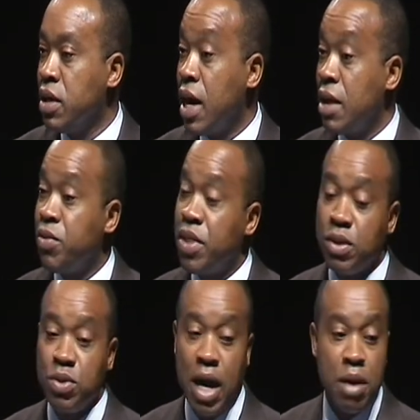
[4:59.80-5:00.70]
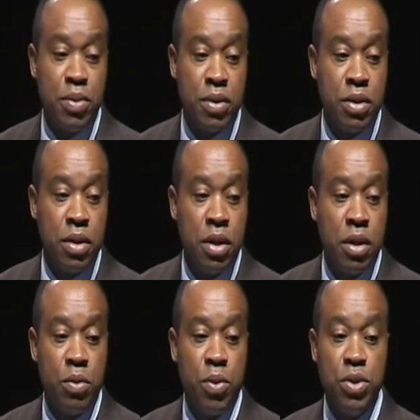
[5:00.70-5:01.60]
And for that to happen,
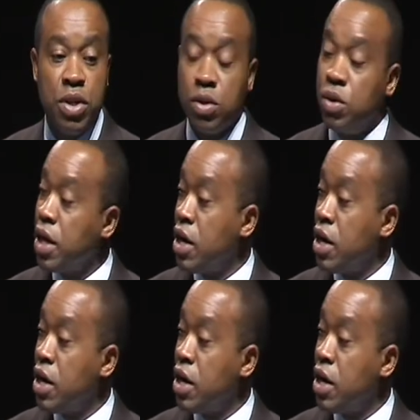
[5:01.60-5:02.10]
we not only